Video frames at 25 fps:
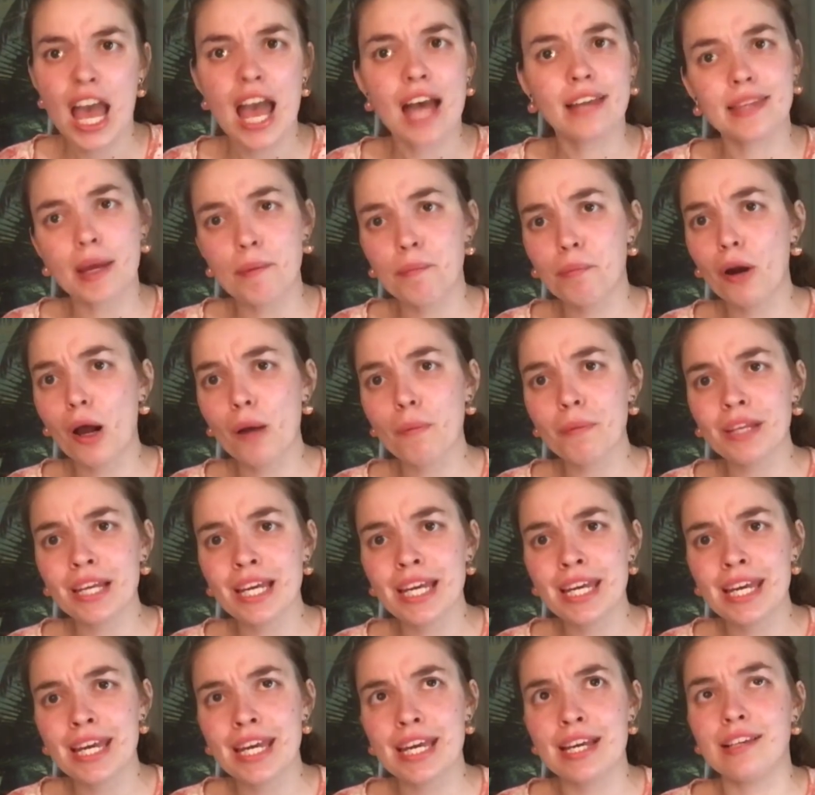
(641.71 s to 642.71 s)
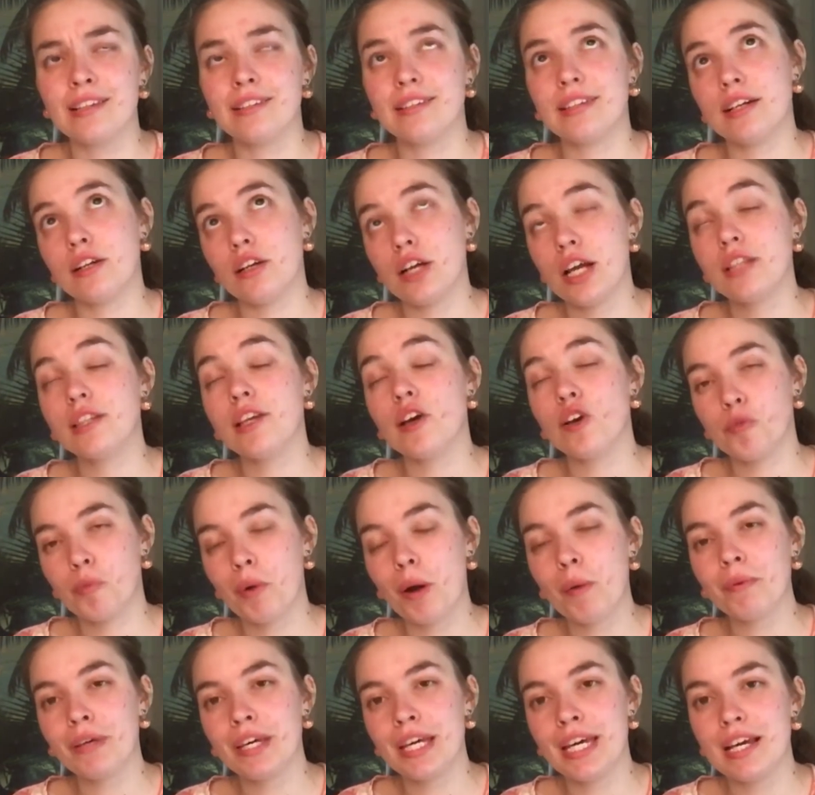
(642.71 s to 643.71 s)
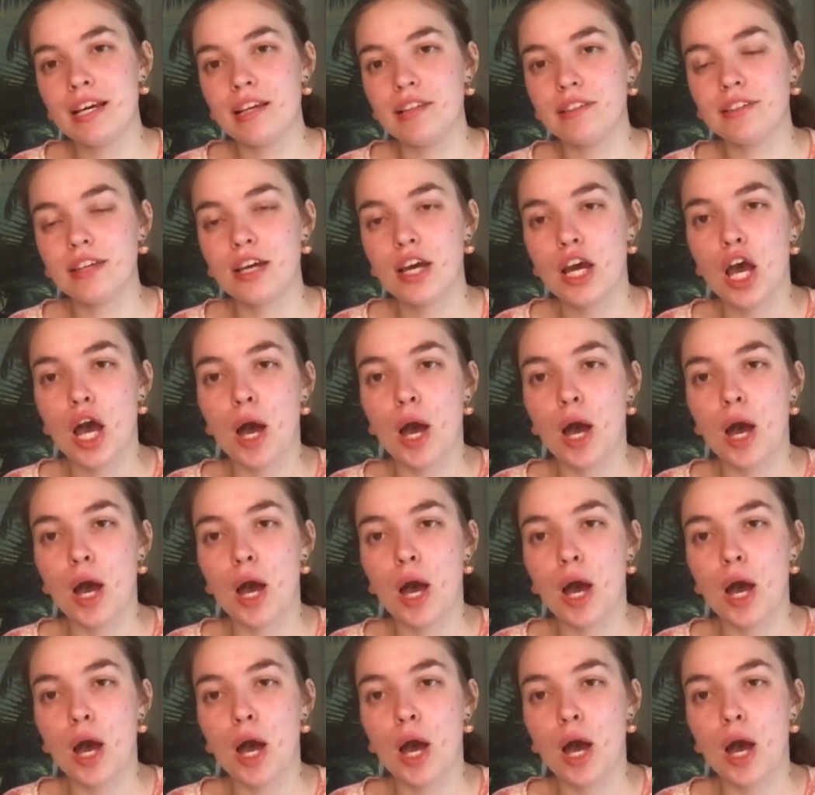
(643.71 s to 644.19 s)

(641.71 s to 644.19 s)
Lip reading: There probably is. There probably is.